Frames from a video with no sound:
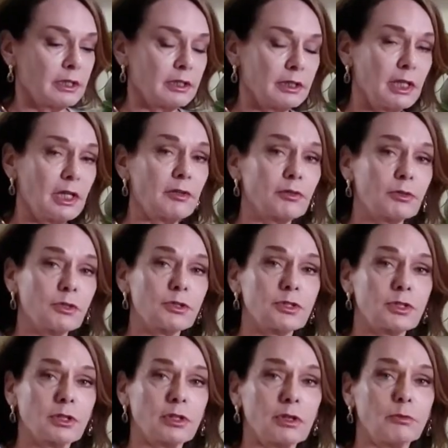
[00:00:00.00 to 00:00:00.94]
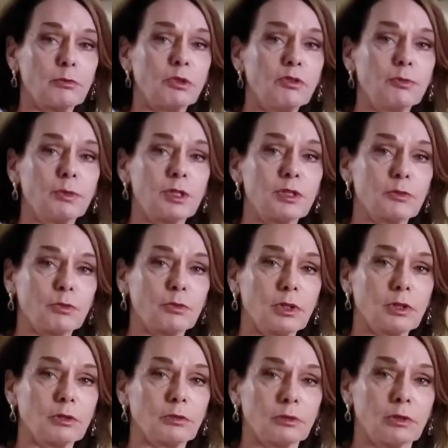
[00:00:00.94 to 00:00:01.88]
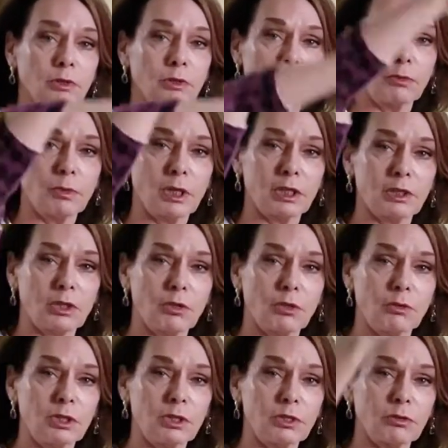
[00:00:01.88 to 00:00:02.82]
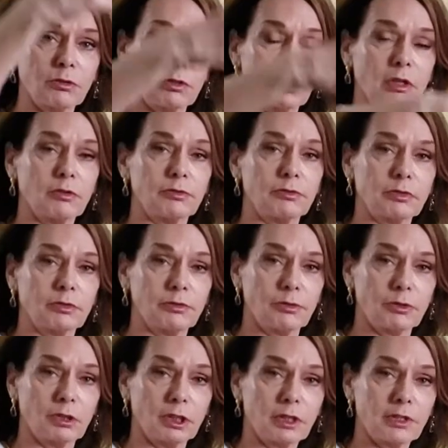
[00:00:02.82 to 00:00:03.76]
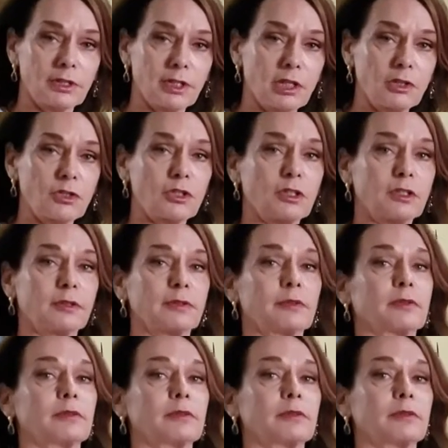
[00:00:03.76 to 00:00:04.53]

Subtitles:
Now, of course, there are movements where we might go into a full extension,